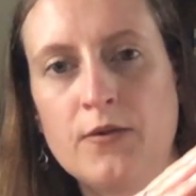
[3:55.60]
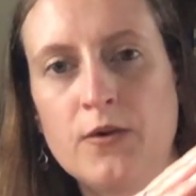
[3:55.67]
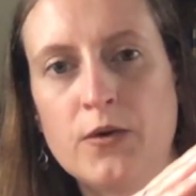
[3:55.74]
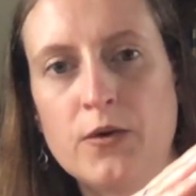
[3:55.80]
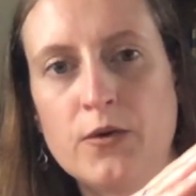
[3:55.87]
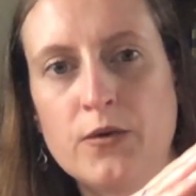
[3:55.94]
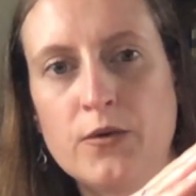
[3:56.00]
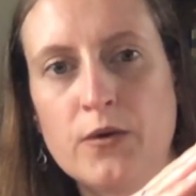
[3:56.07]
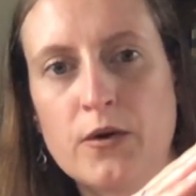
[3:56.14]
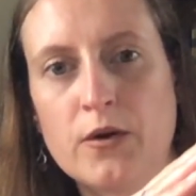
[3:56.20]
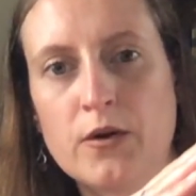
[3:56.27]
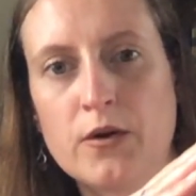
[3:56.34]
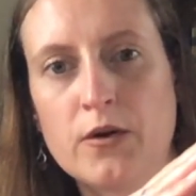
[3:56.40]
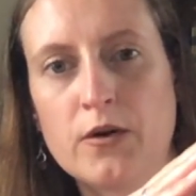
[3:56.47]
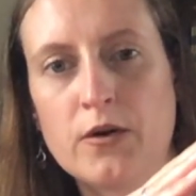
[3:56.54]
you
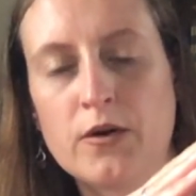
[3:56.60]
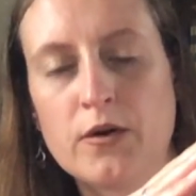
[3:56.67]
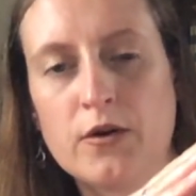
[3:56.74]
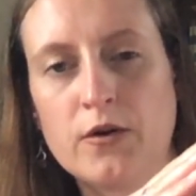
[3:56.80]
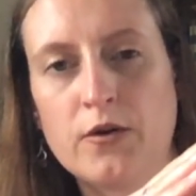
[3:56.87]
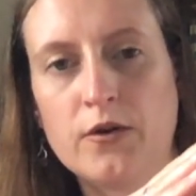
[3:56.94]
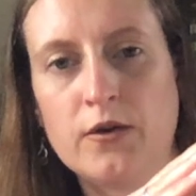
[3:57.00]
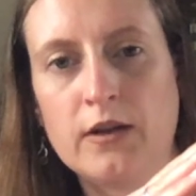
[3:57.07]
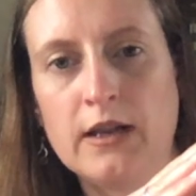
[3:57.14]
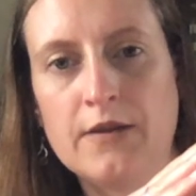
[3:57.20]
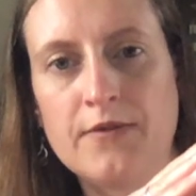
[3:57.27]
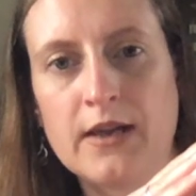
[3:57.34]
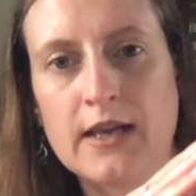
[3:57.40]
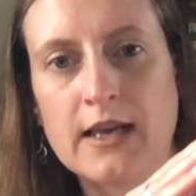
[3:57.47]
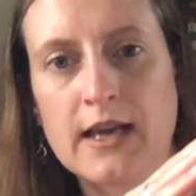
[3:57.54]
live
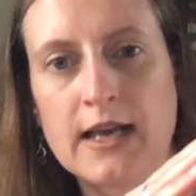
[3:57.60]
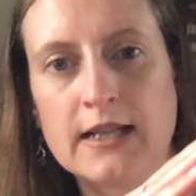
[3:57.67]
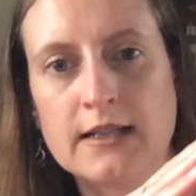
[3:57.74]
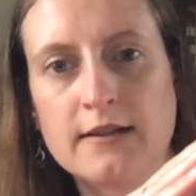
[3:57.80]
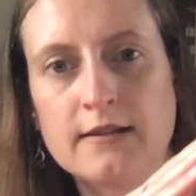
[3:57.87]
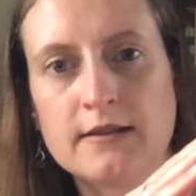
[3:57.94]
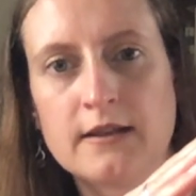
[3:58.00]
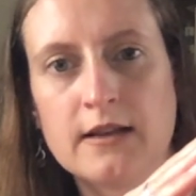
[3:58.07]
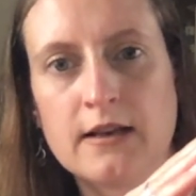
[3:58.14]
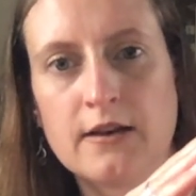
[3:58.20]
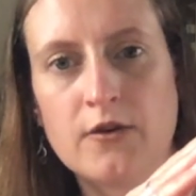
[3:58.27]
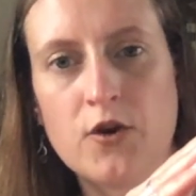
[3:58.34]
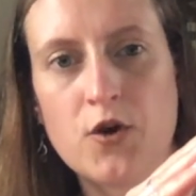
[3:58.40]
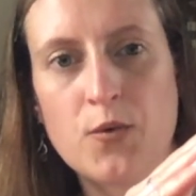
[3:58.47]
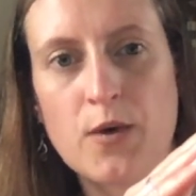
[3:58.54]
in Kent and
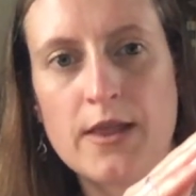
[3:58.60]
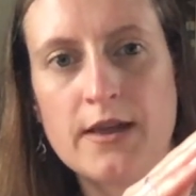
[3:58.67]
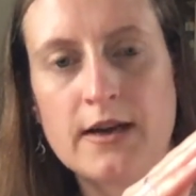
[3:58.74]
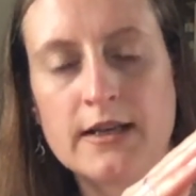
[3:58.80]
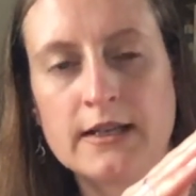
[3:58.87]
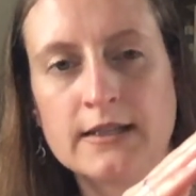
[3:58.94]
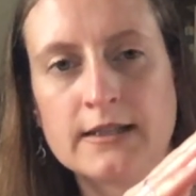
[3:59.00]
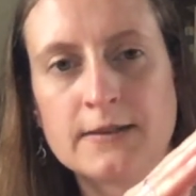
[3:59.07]
know where that is.